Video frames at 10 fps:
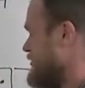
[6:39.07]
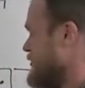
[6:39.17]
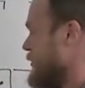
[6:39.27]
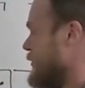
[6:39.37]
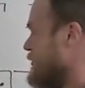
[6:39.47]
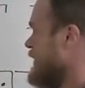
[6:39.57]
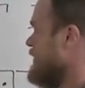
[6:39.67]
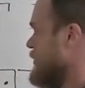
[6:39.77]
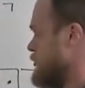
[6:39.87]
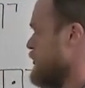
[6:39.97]
So
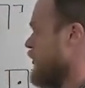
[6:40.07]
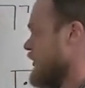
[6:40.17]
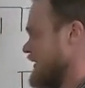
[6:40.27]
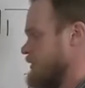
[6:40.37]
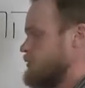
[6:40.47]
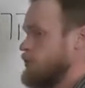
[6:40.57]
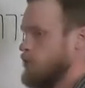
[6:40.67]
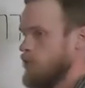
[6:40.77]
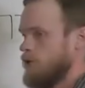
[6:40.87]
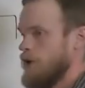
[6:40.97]
tishmor is
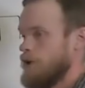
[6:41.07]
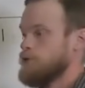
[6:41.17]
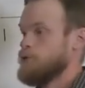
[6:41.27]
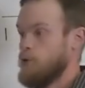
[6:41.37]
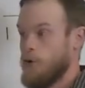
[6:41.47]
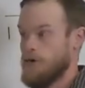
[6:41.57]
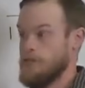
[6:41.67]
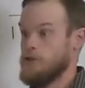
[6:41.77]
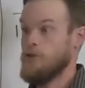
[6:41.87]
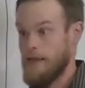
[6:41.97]
you will guard, shmor
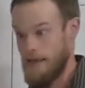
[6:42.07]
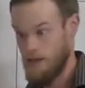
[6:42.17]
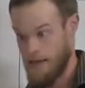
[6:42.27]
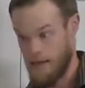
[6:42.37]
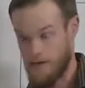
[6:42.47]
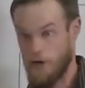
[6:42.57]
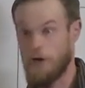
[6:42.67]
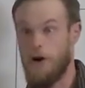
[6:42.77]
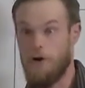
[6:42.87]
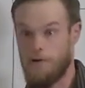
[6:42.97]
is hey,
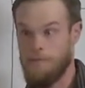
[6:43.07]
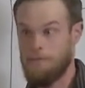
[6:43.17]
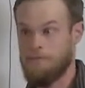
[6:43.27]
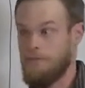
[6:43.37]
guard.